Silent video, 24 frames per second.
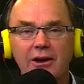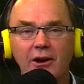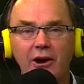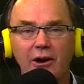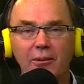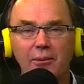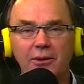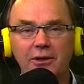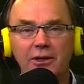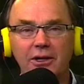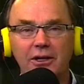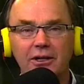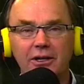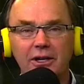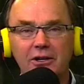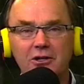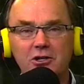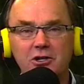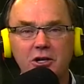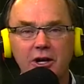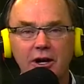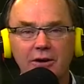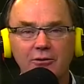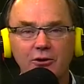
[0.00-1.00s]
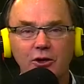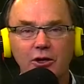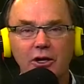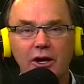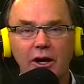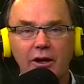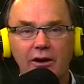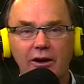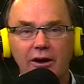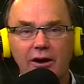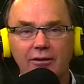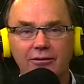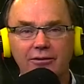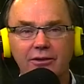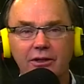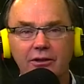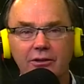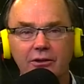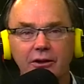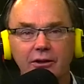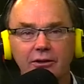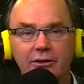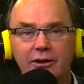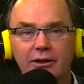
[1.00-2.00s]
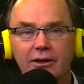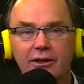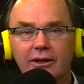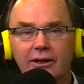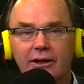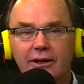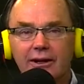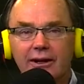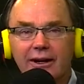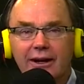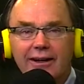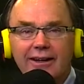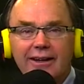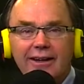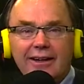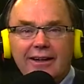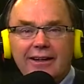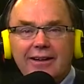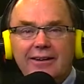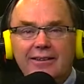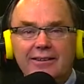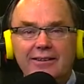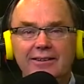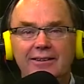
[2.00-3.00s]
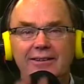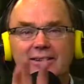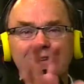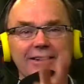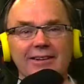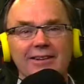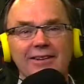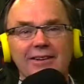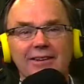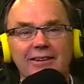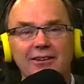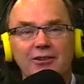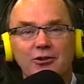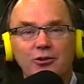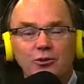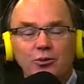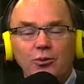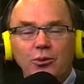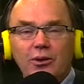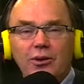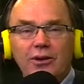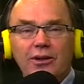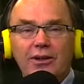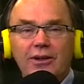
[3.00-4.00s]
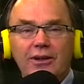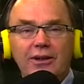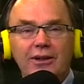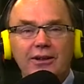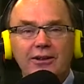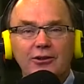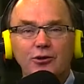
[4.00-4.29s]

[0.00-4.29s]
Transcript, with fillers: Hartman did it yesterday after he got it? off, didn't I think? I can't. Yeah, it's too it's far away.